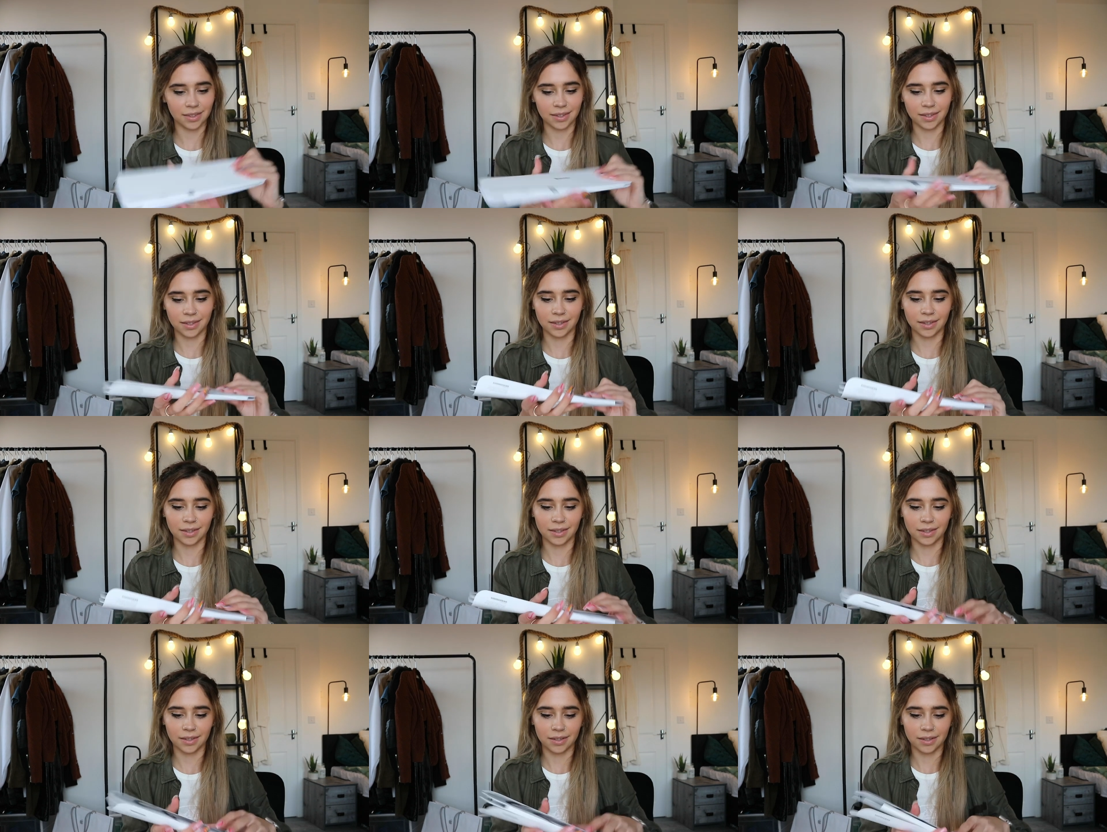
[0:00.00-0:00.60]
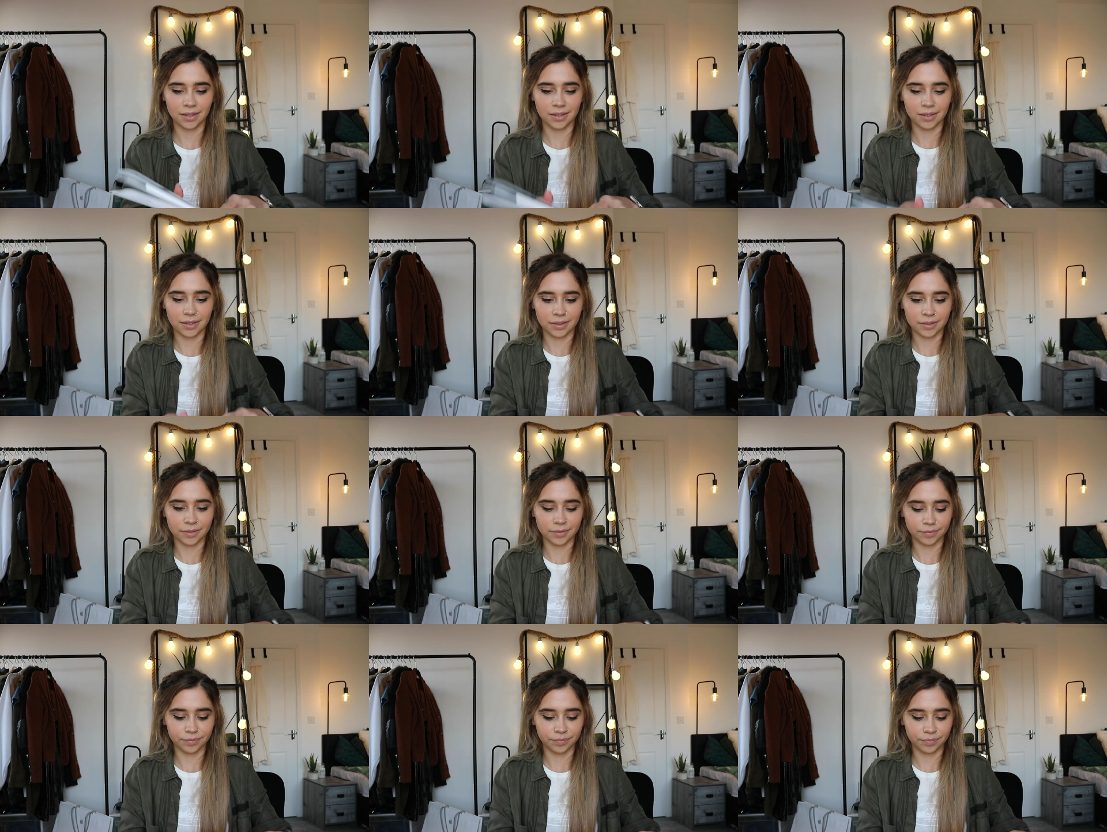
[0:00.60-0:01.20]

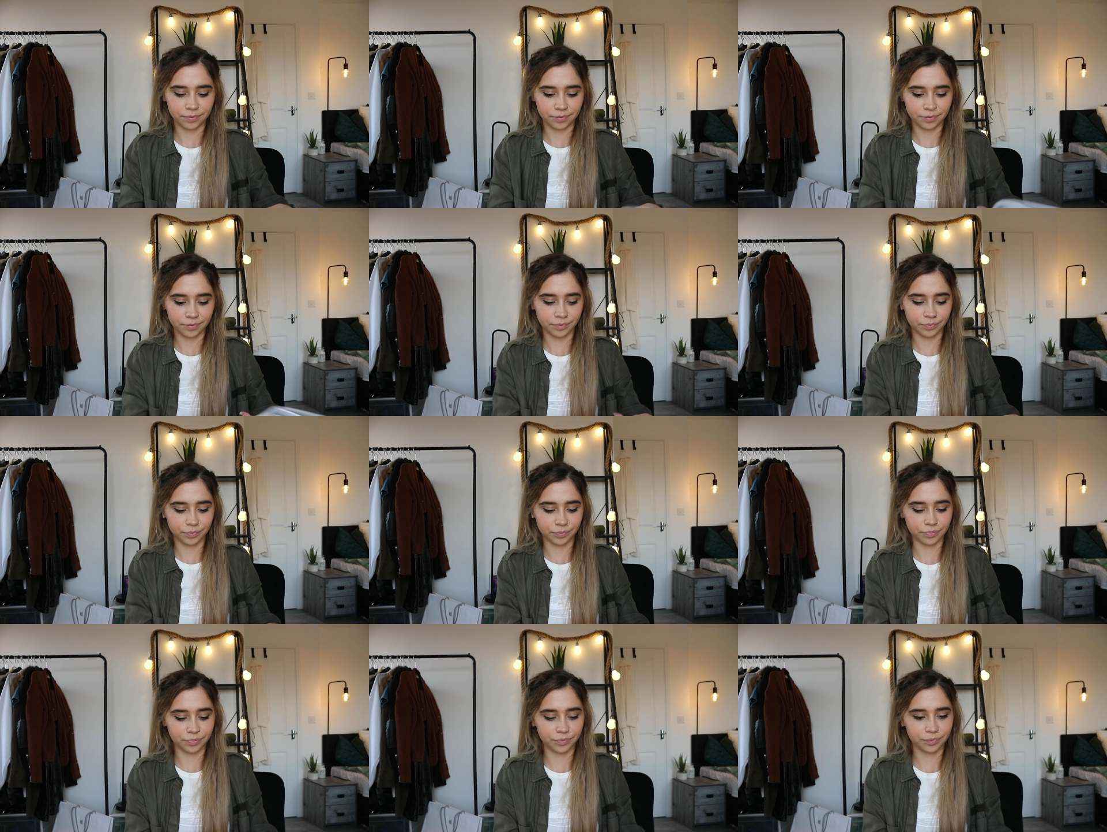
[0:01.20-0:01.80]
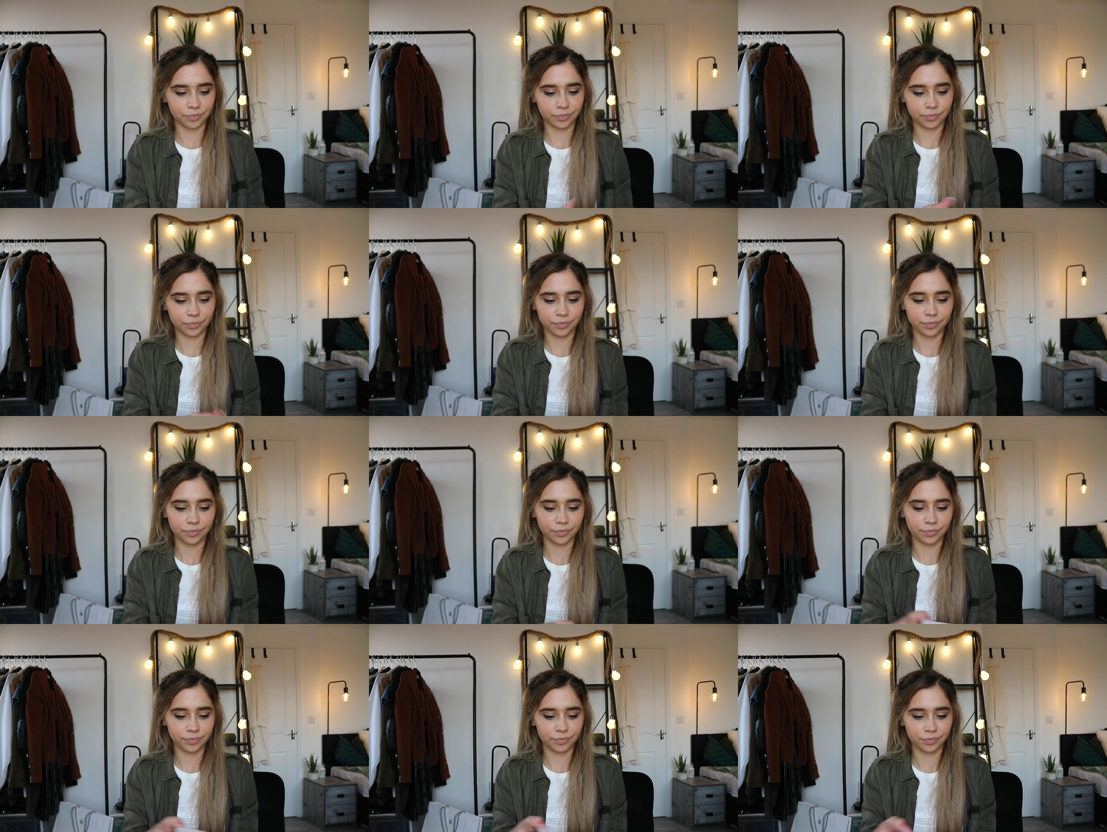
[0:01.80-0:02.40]

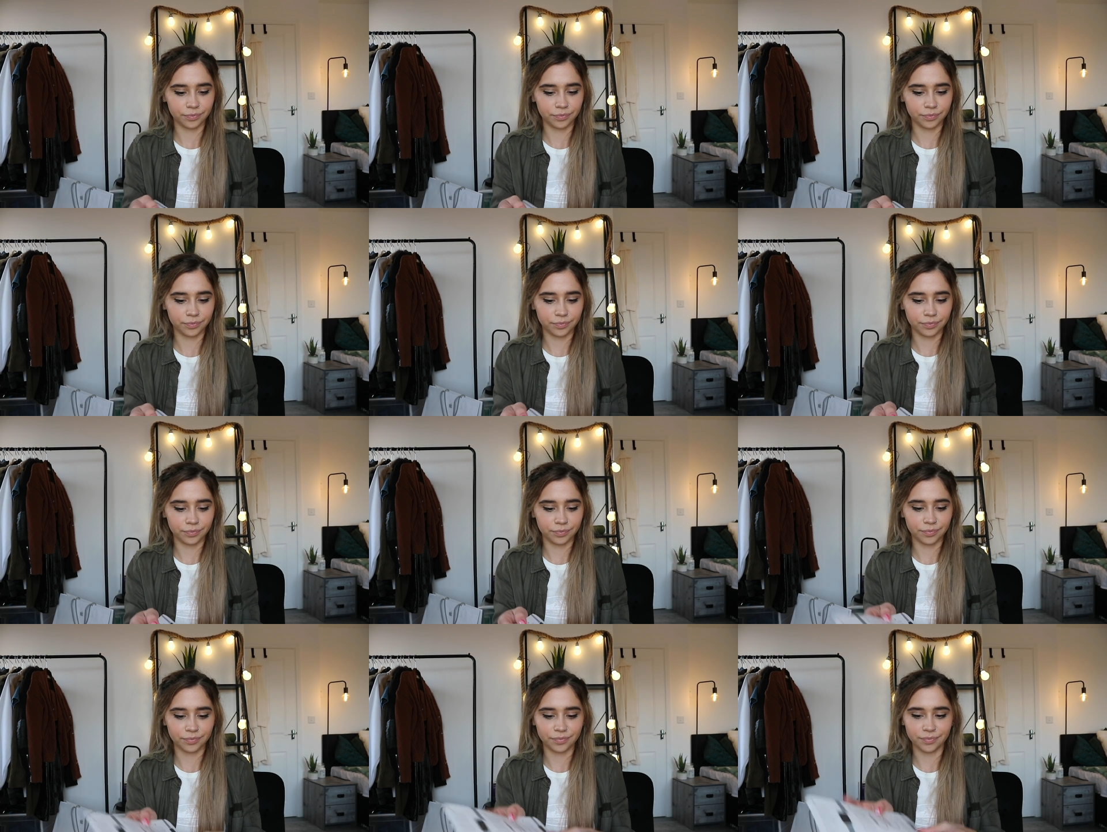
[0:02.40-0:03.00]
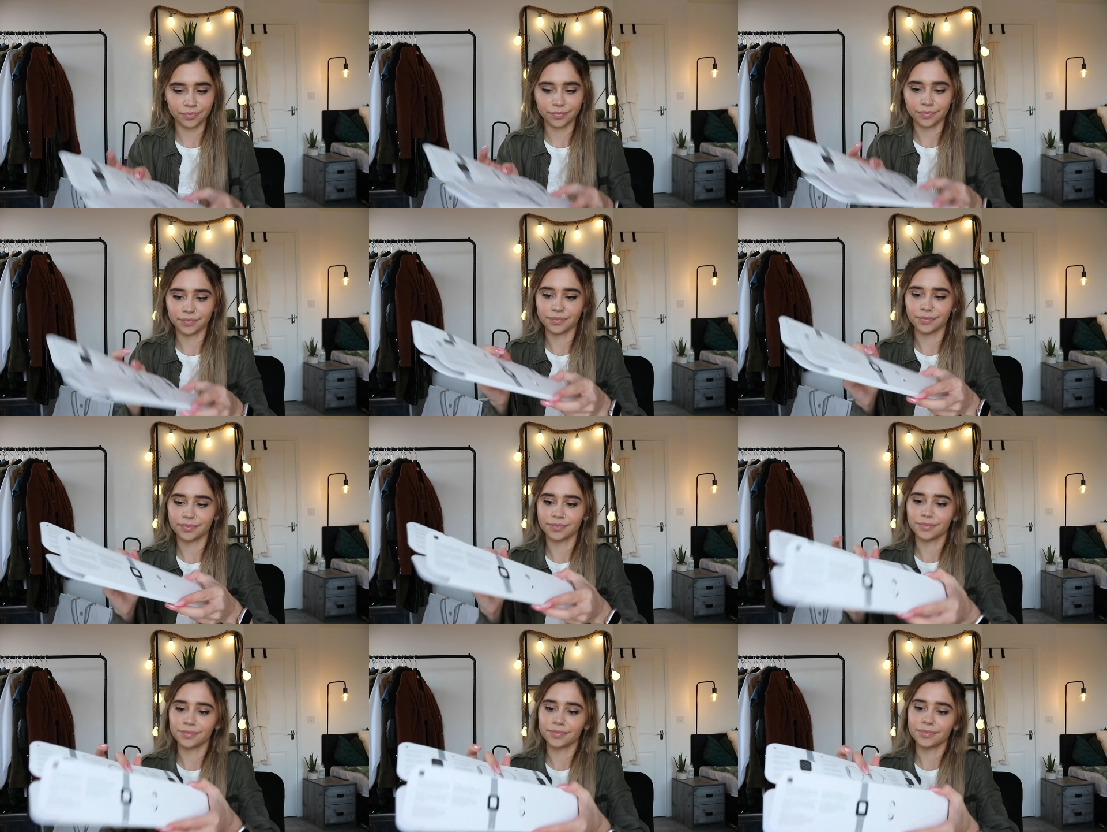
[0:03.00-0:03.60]

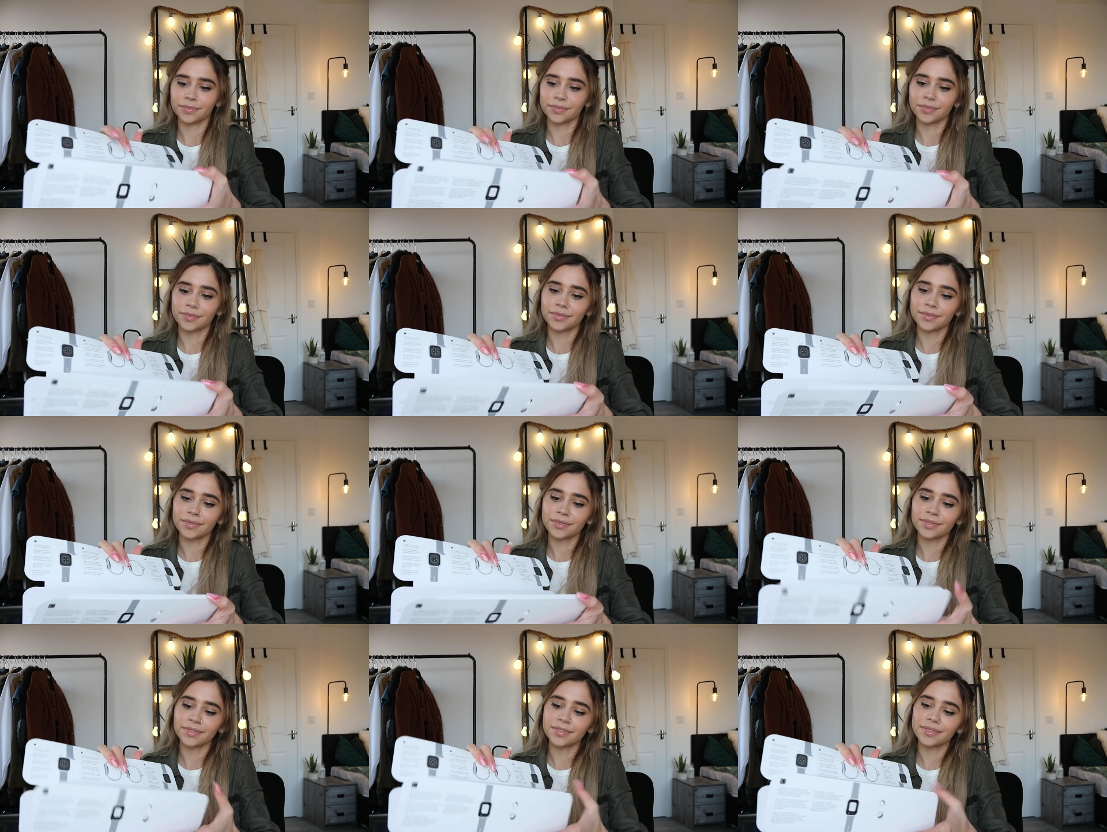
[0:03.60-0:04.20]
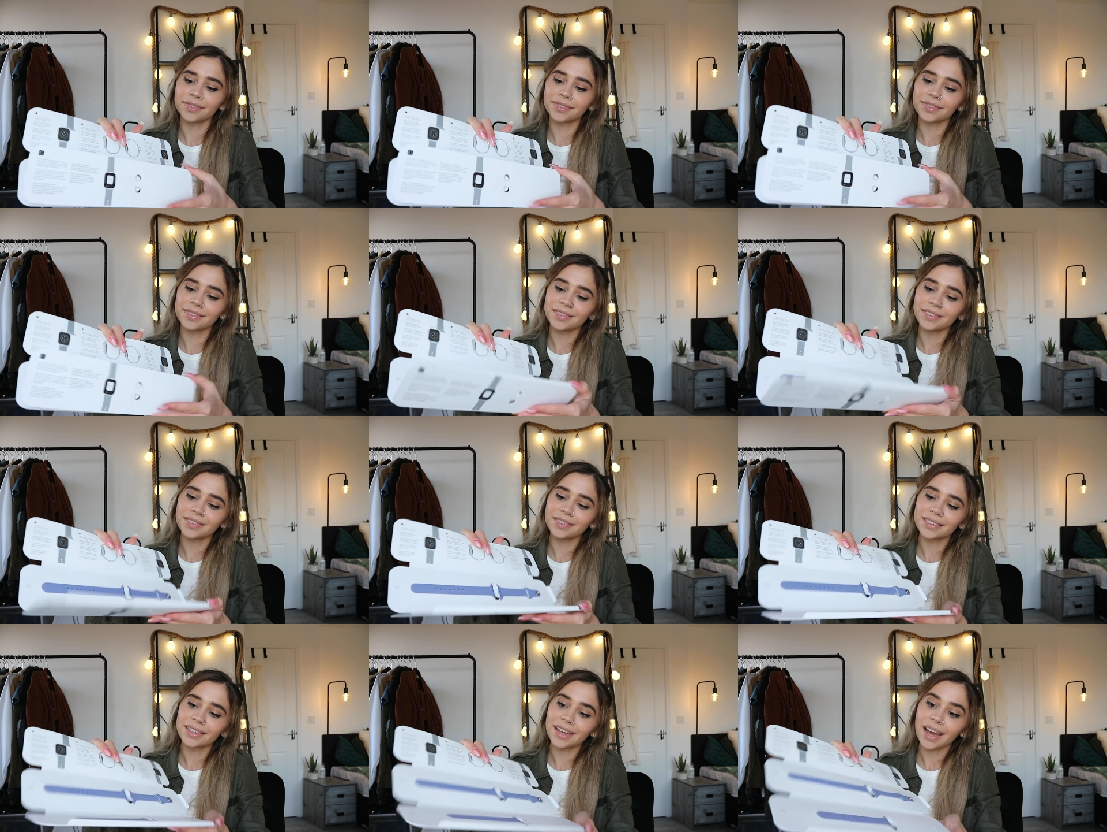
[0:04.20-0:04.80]

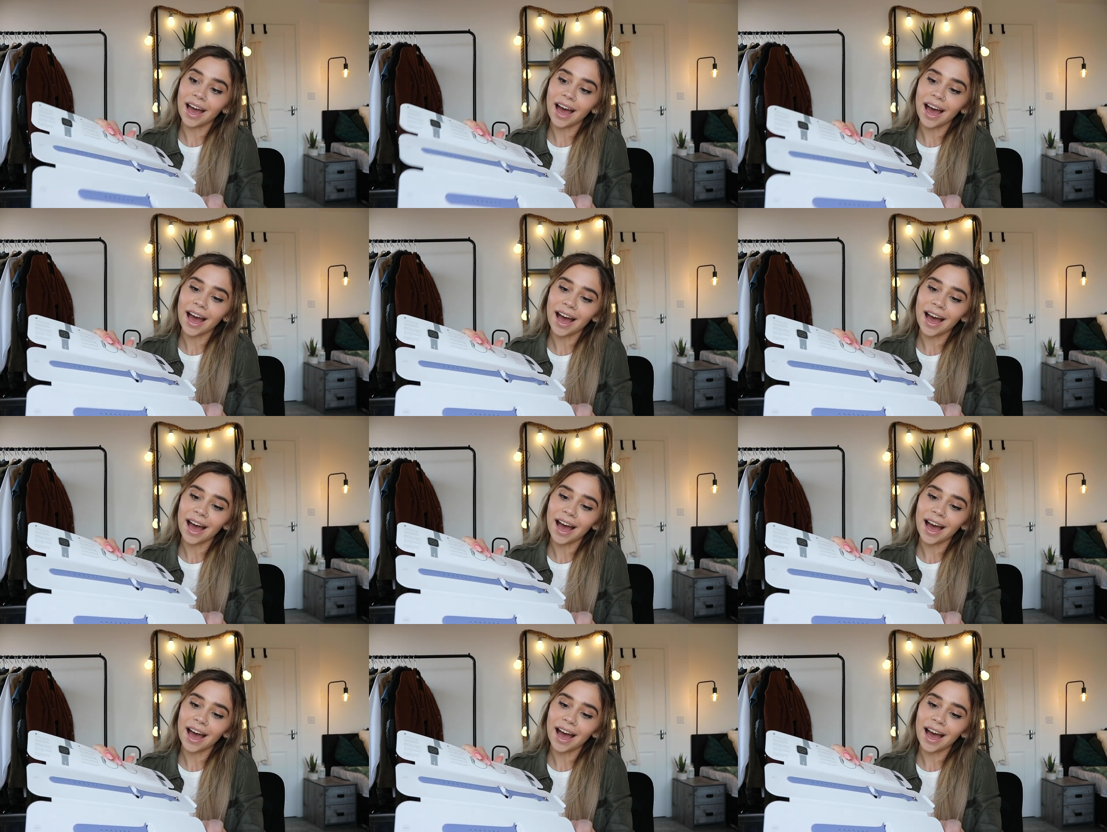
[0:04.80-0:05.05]
(silence)